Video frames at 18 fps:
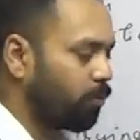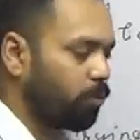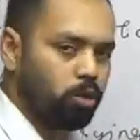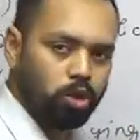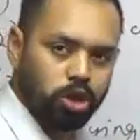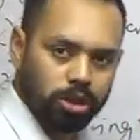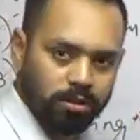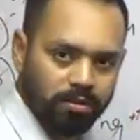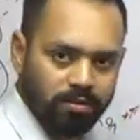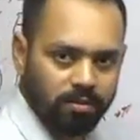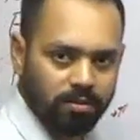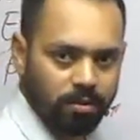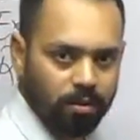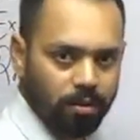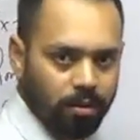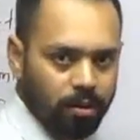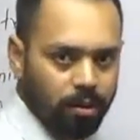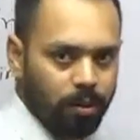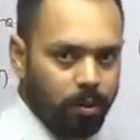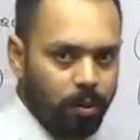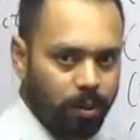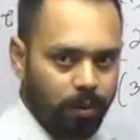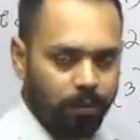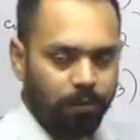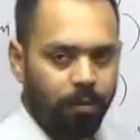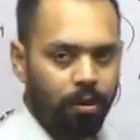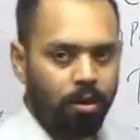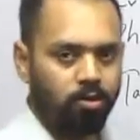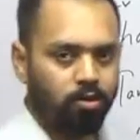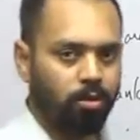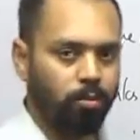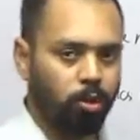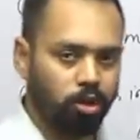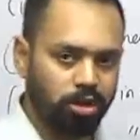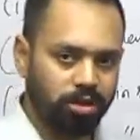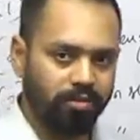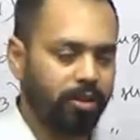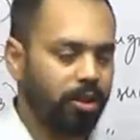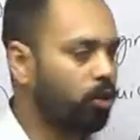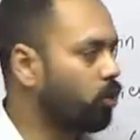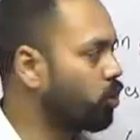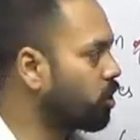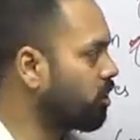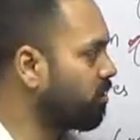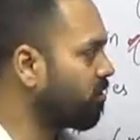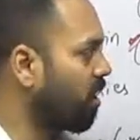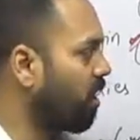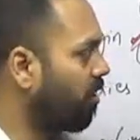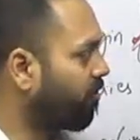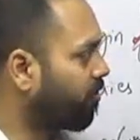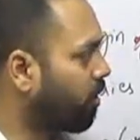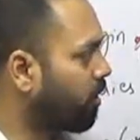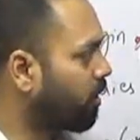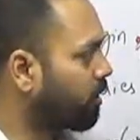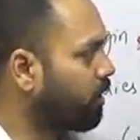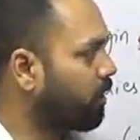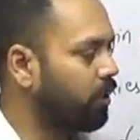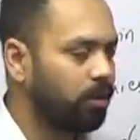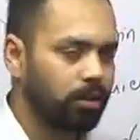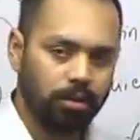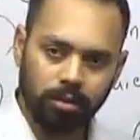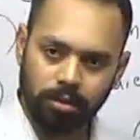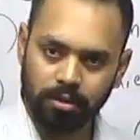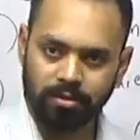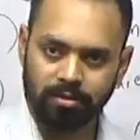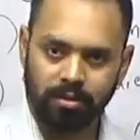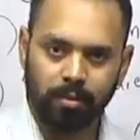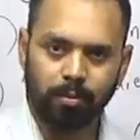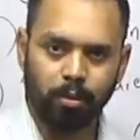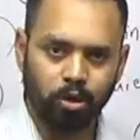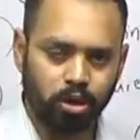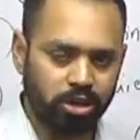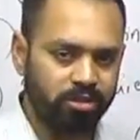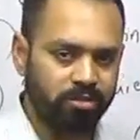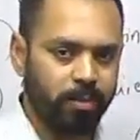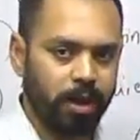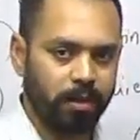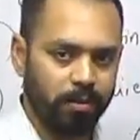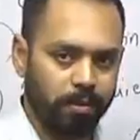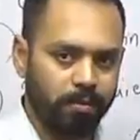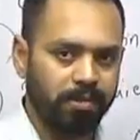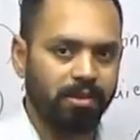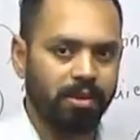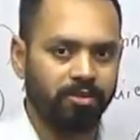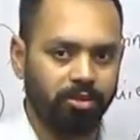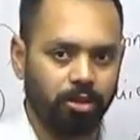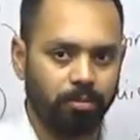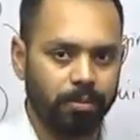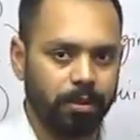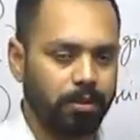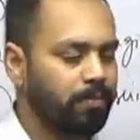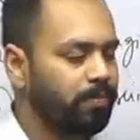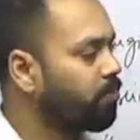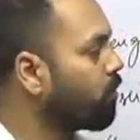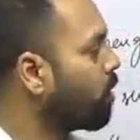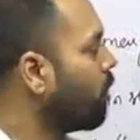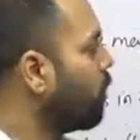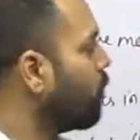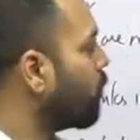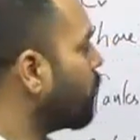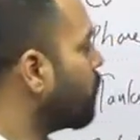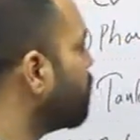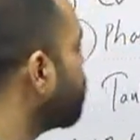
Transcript: portions. Okay. So most of the questions I have collected here. Some questions might be missing from here. Okay.